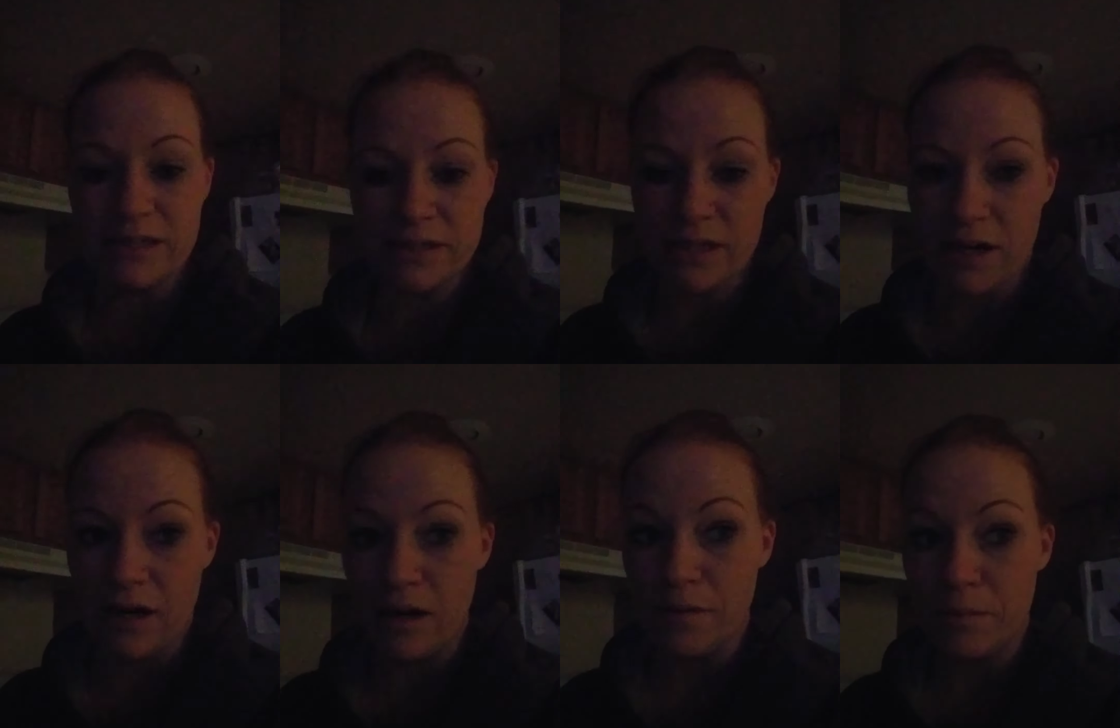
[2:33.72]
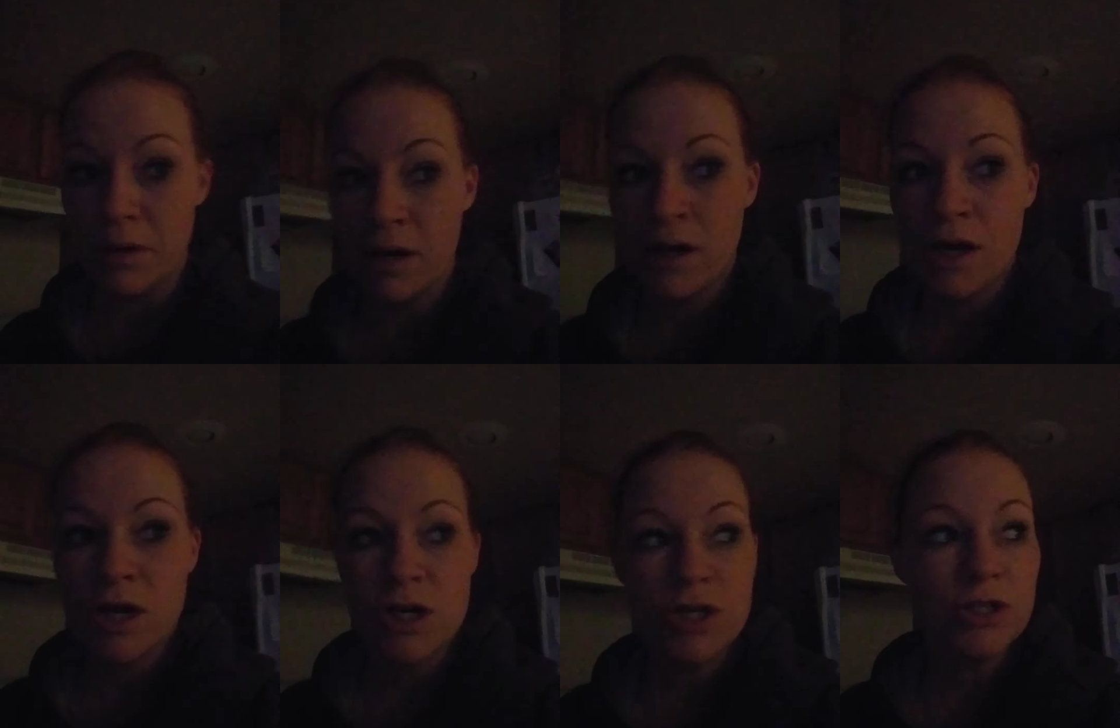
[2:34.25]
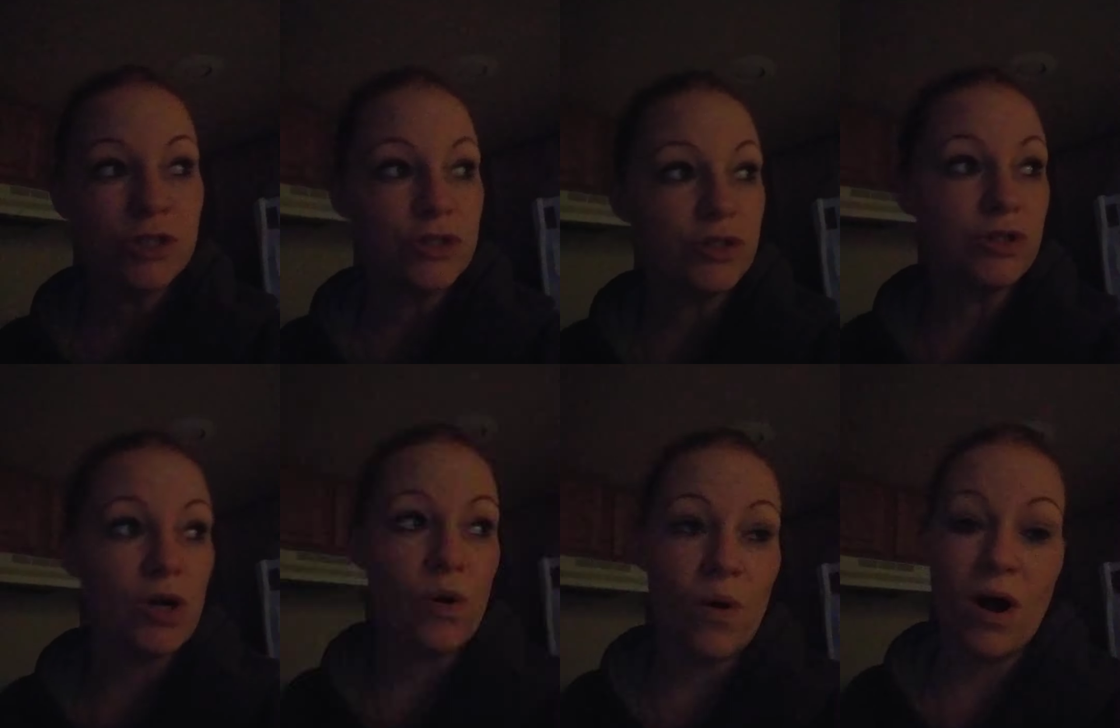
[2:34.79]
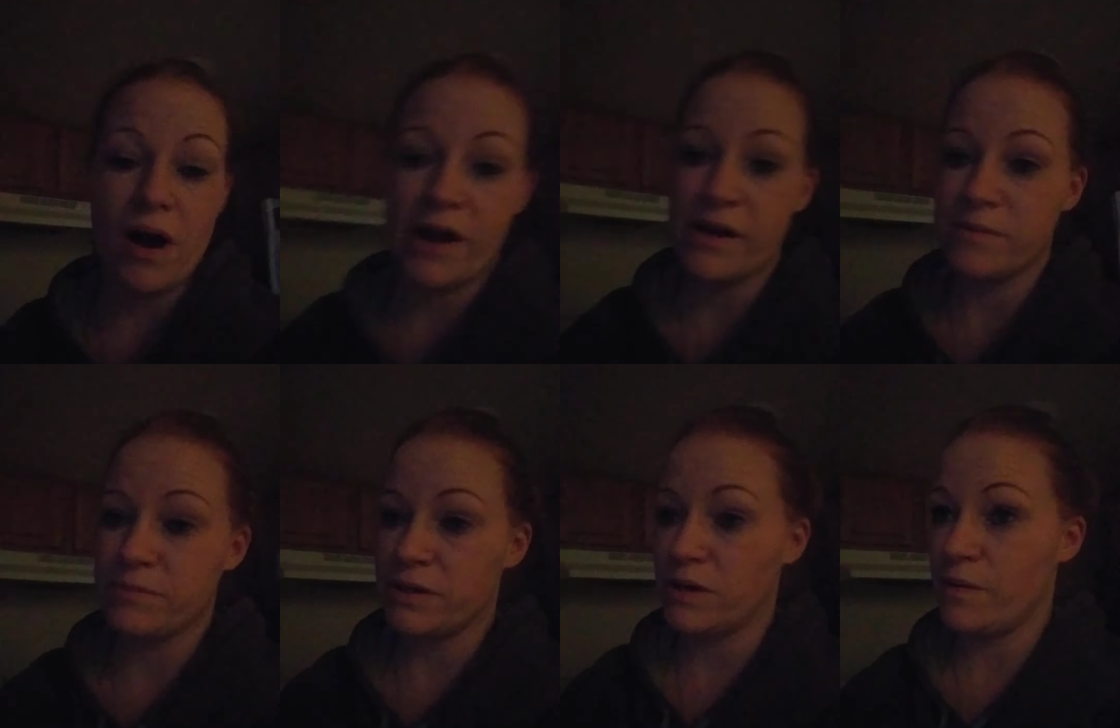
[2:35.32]
the tub, so I
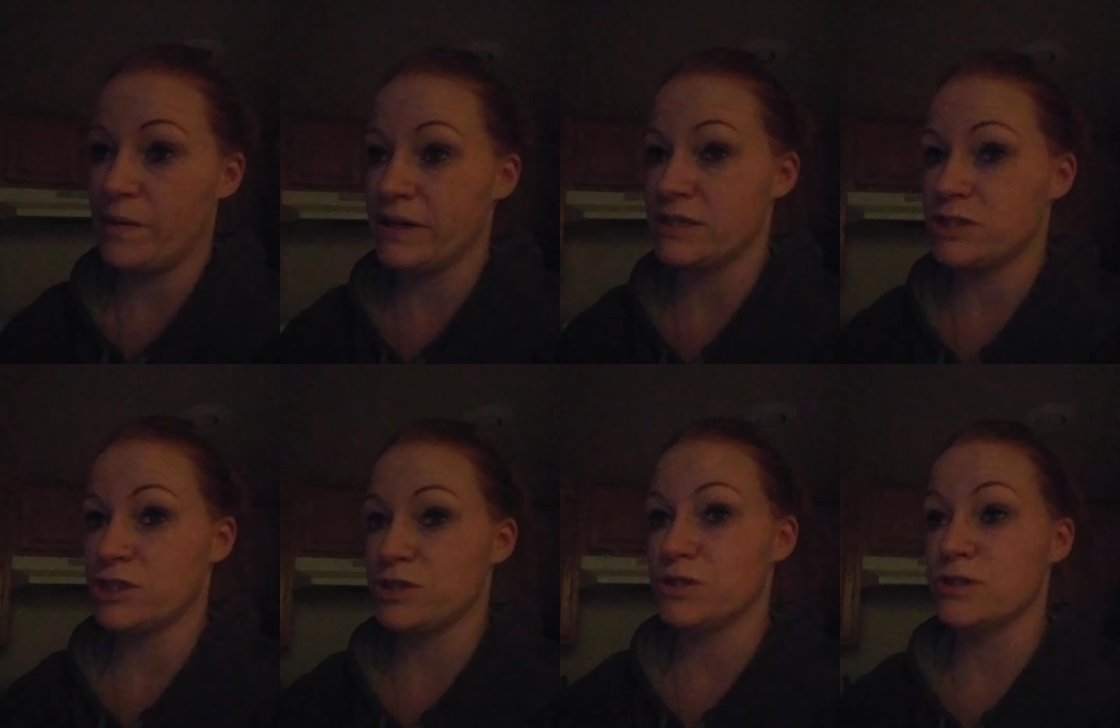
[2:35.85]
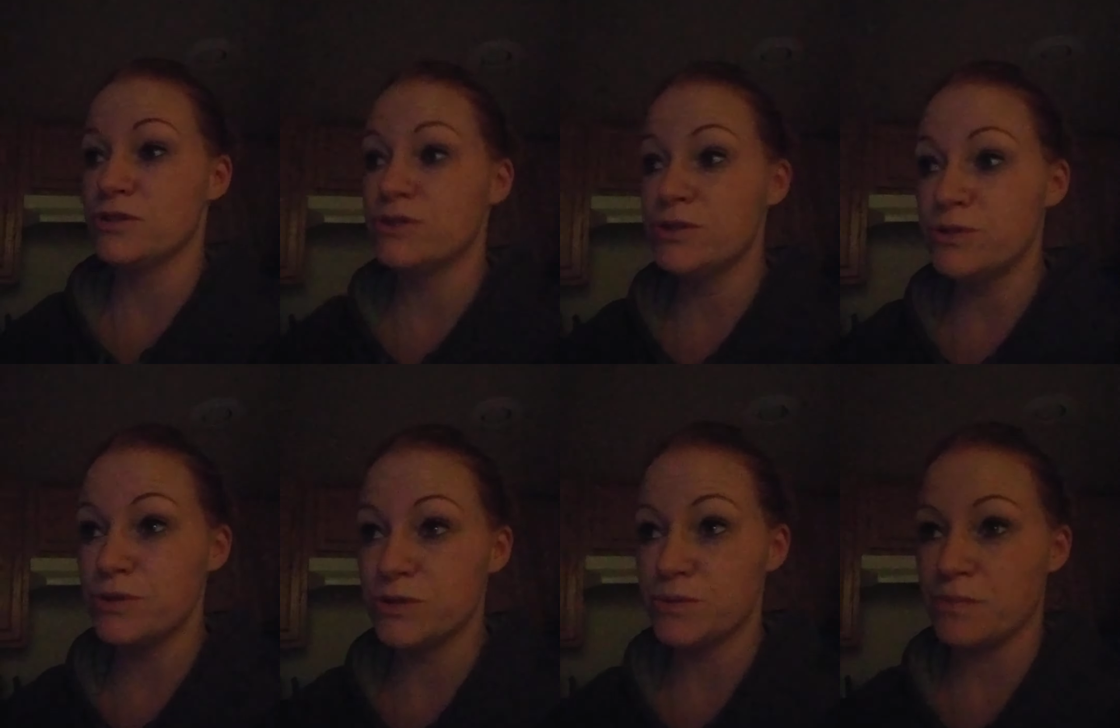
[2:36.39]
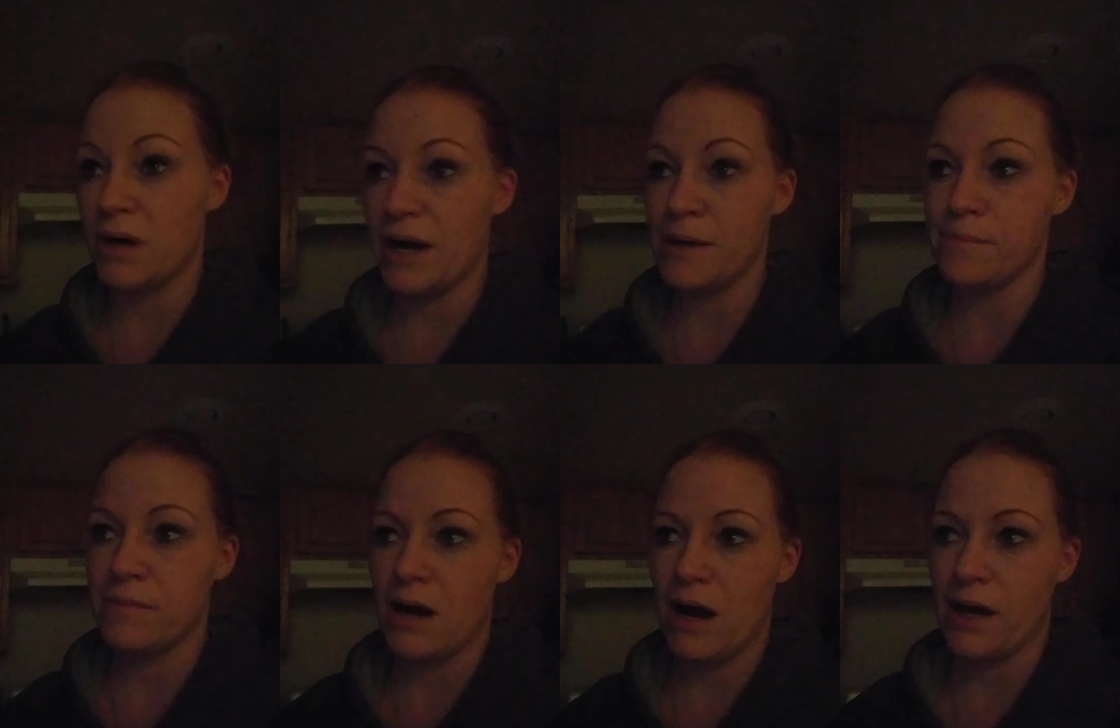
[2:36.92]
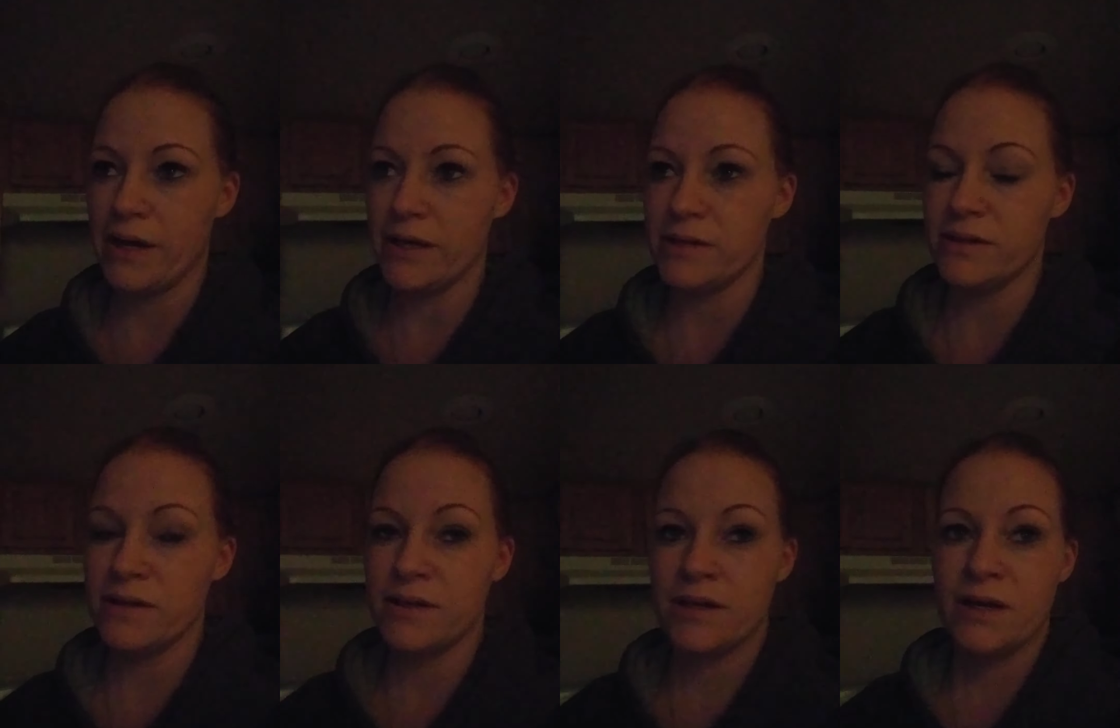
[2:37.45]
am going to lose my
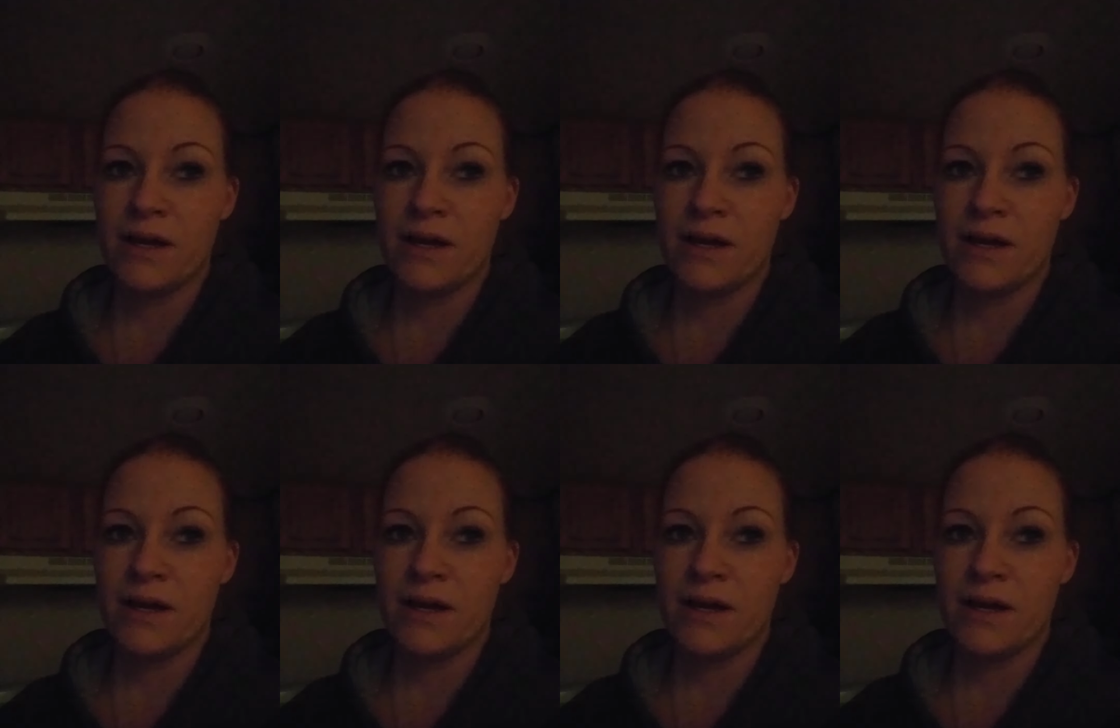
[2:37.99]
mind.